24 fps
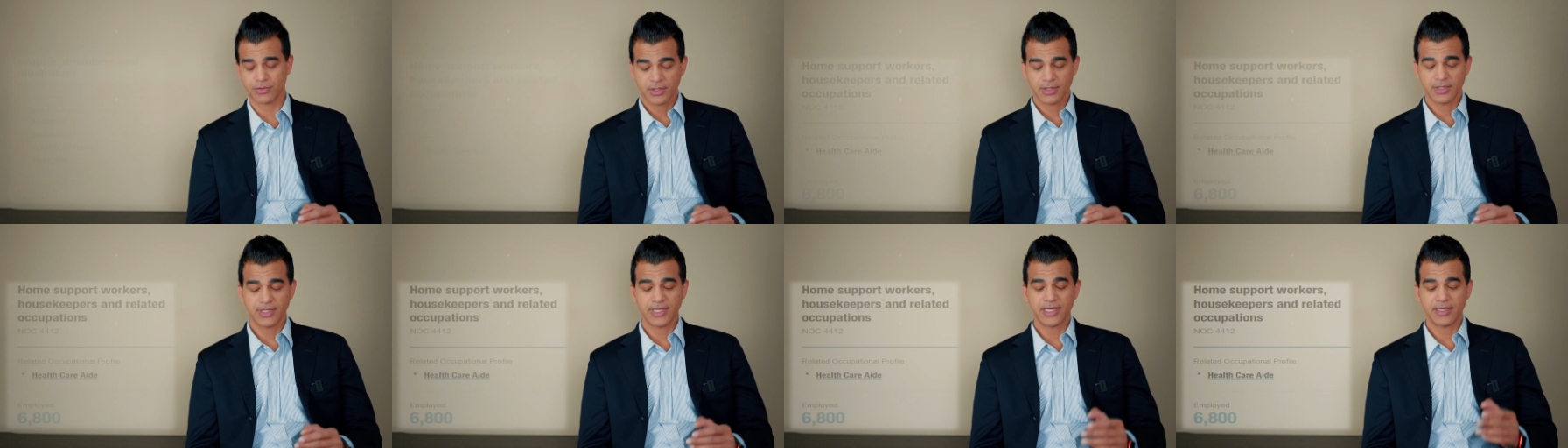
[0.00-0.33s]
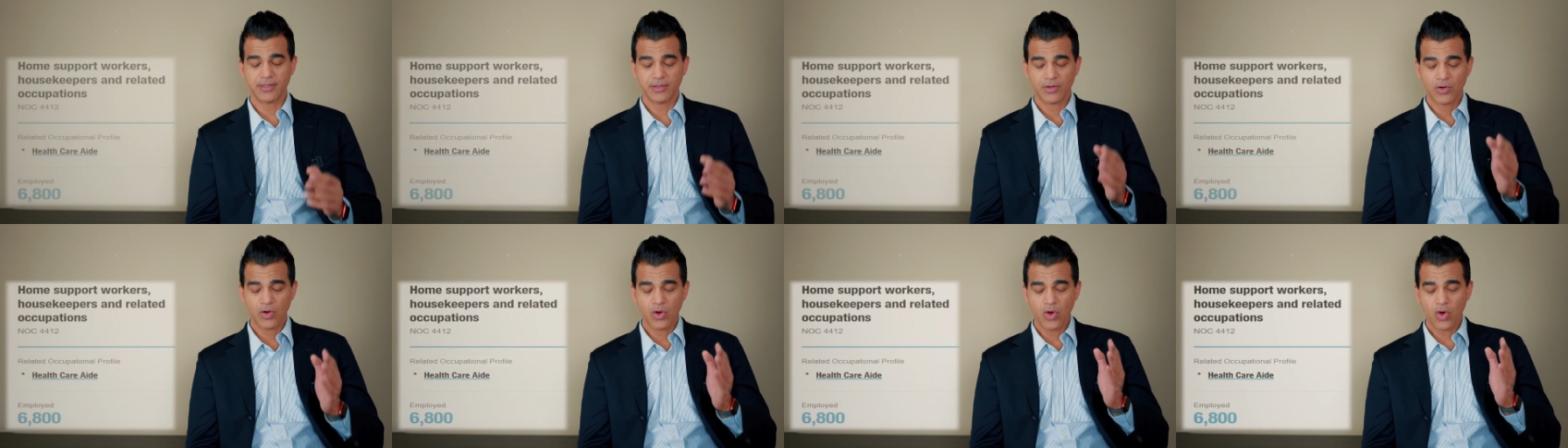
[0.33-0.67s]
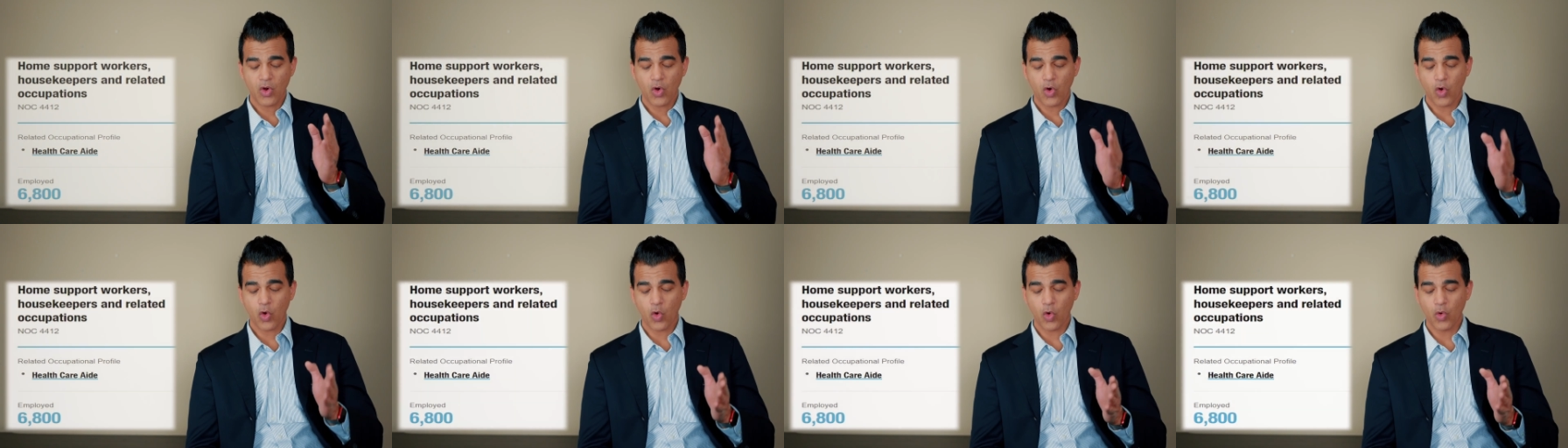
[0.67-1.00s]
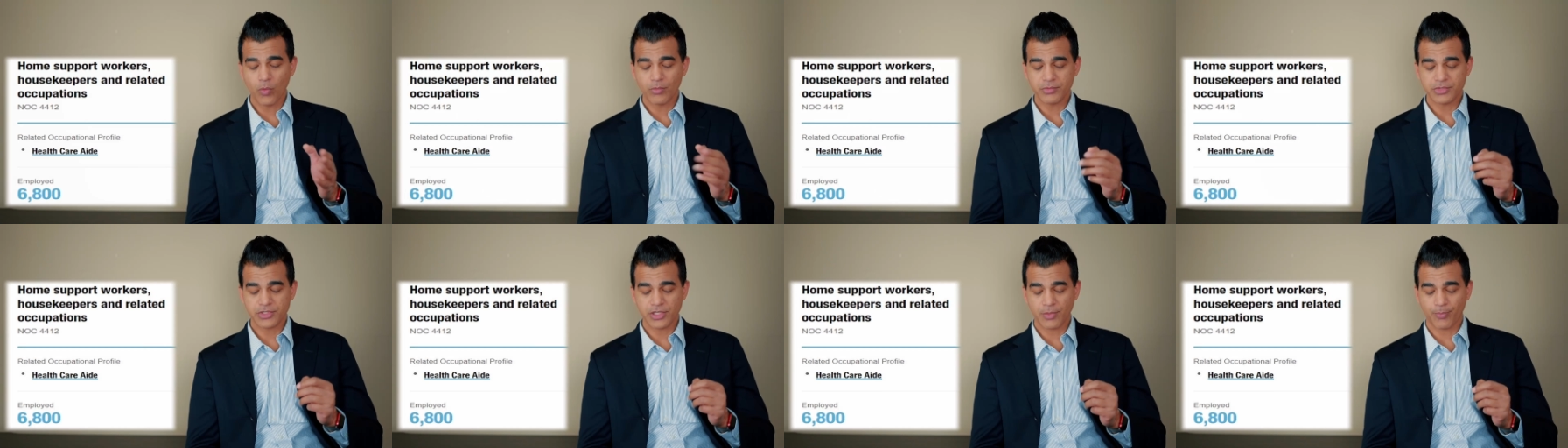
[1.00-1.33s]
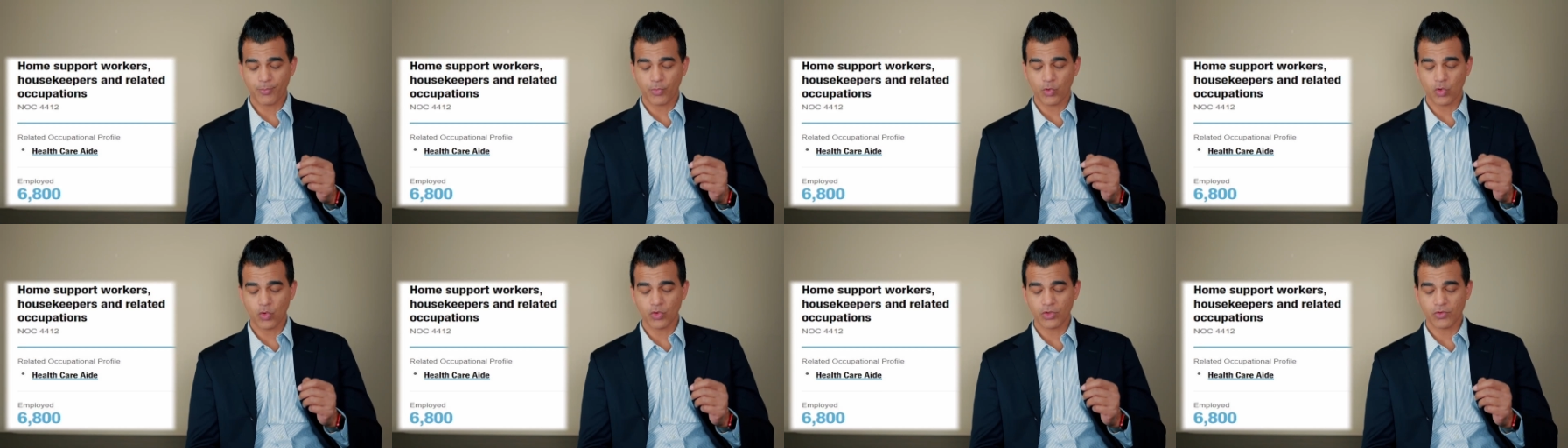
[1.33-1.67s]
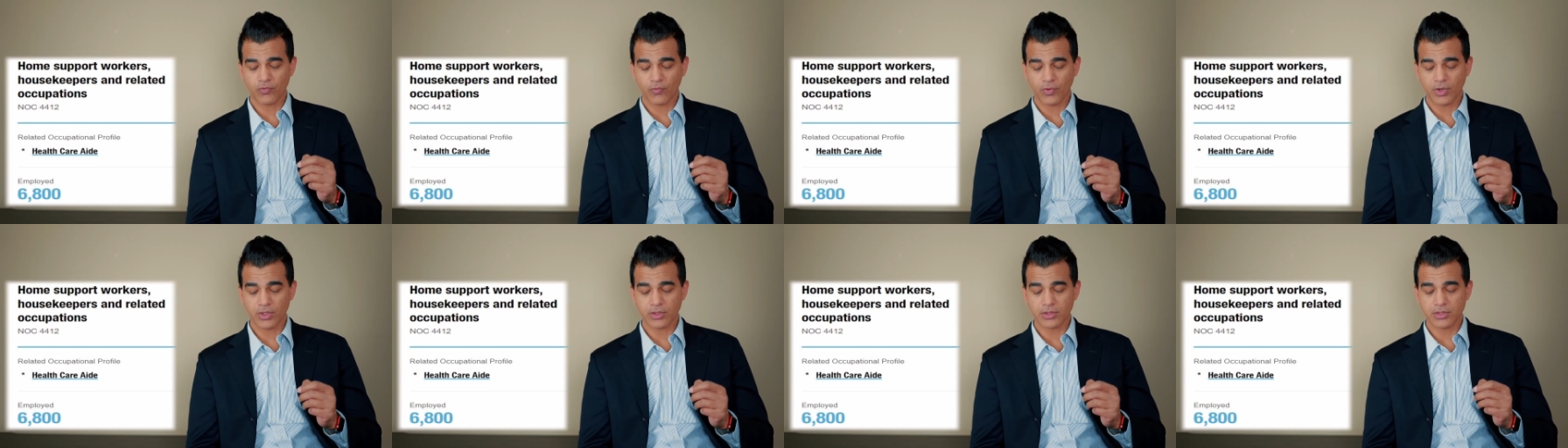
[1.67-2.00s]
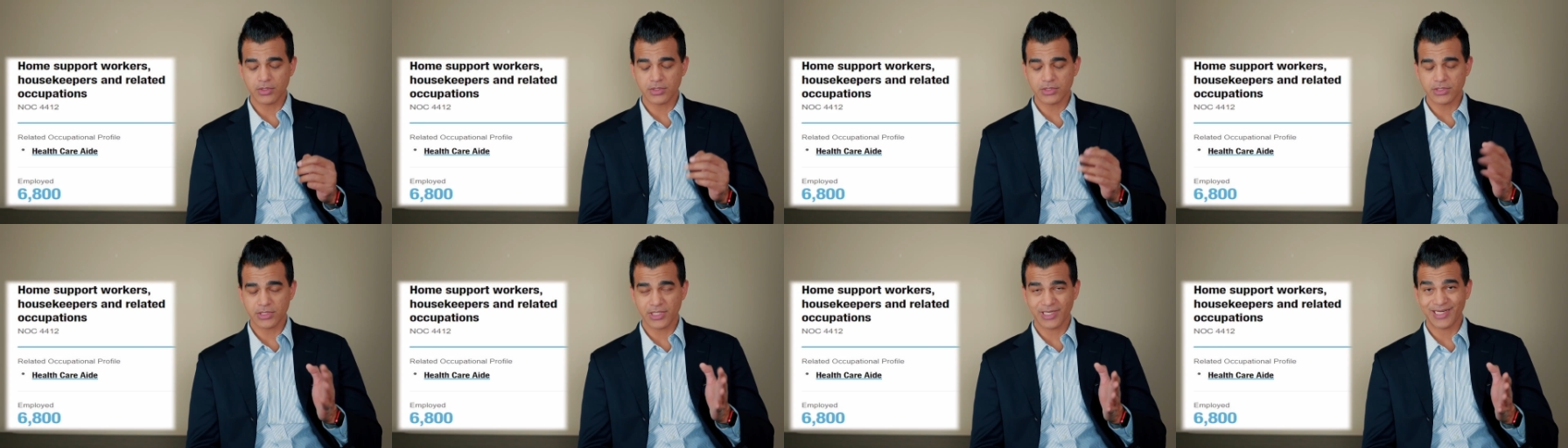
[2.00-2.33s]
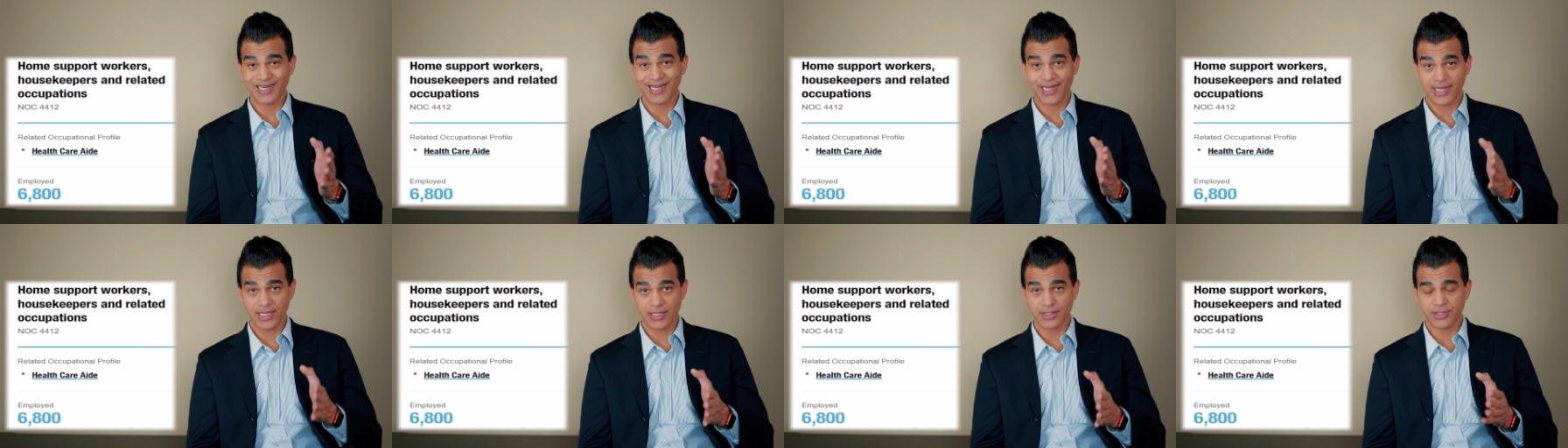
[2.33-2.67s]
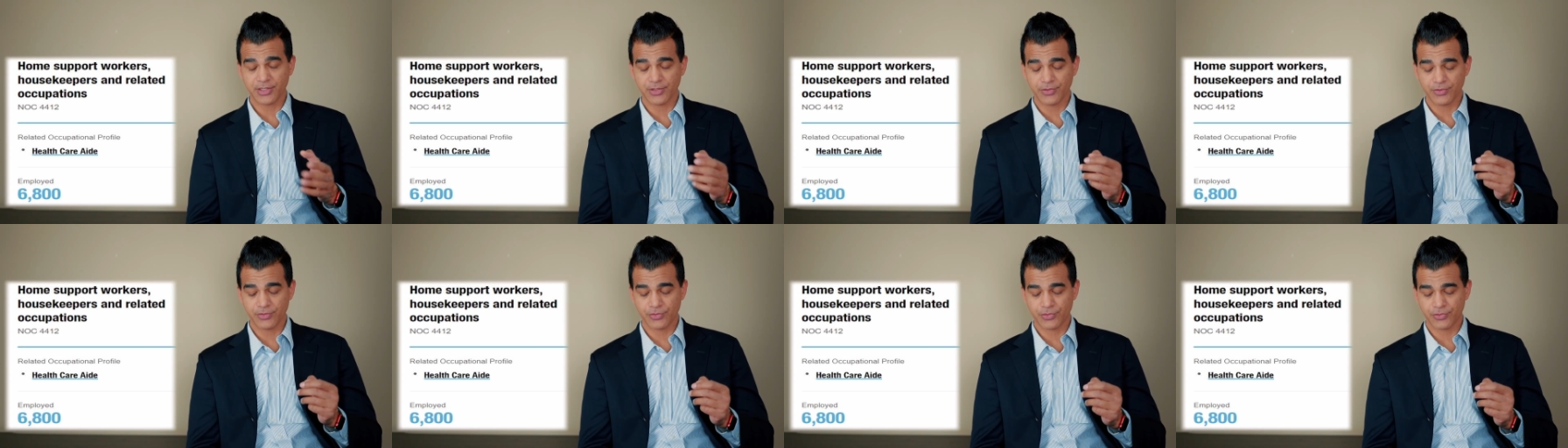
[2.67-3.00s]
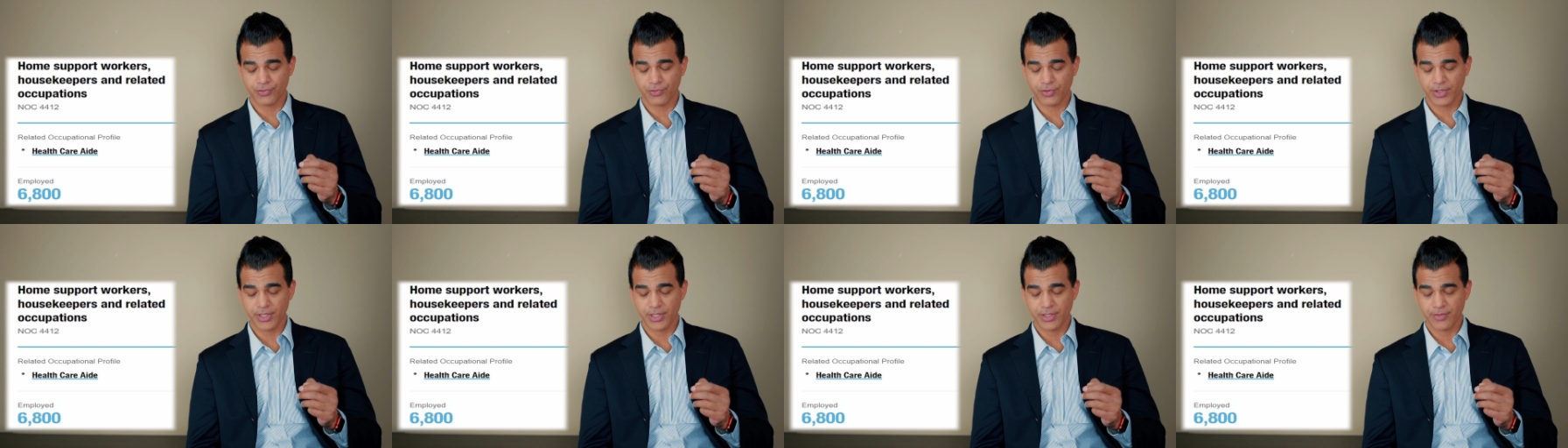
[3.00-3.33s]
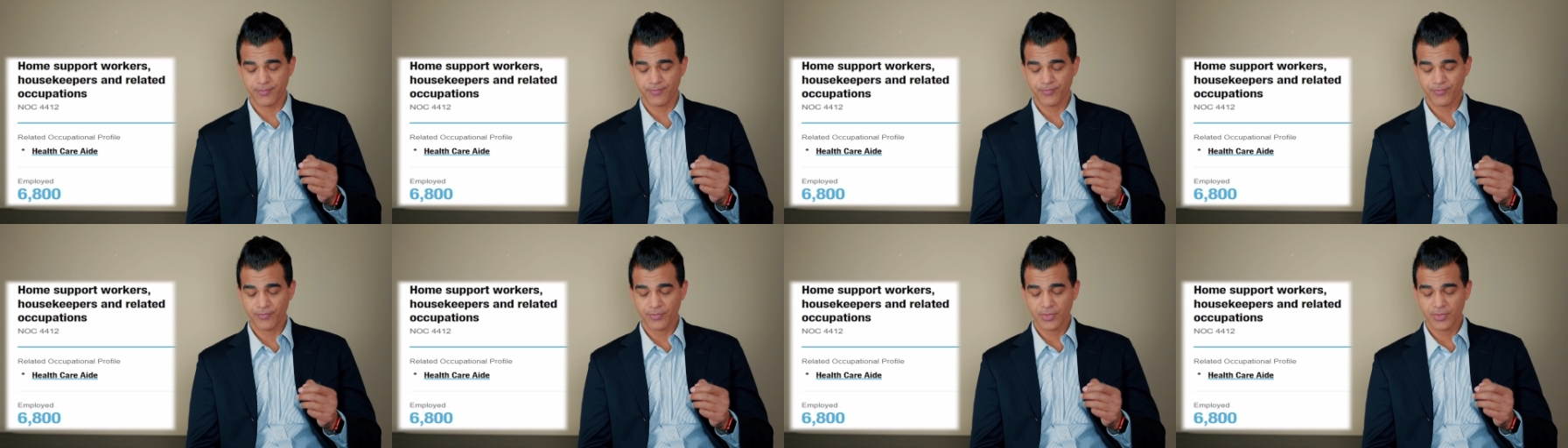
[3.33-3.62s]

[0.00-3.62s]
Then home support workers in health industry,